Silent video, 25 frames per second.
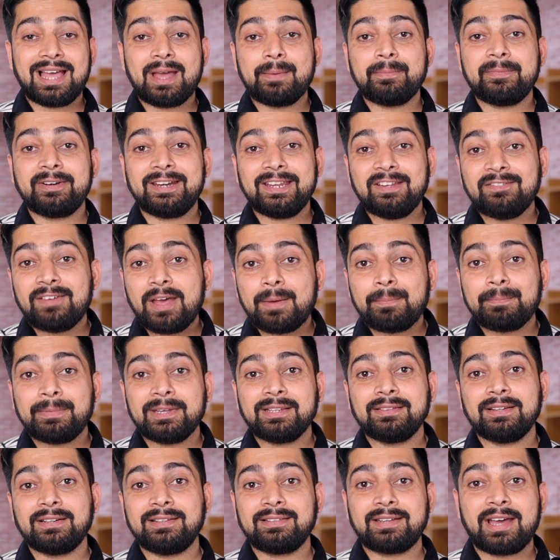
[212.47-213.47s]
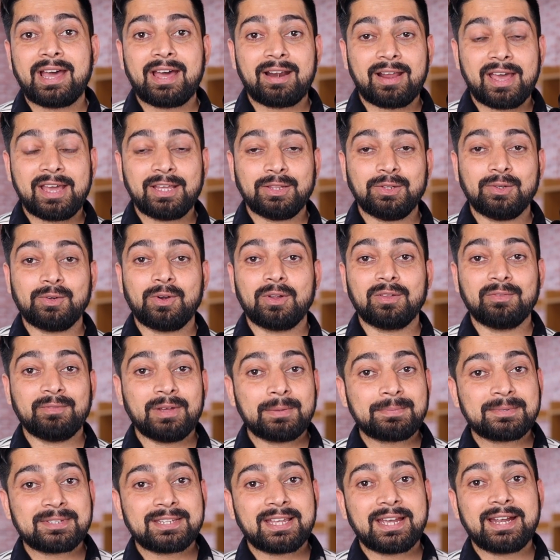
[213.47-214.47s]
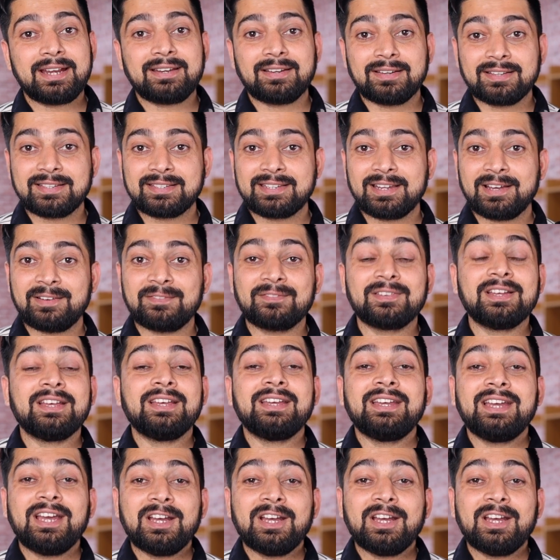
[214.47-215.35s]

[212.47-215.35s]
I'm revamping the entire iNeuron website and stuff.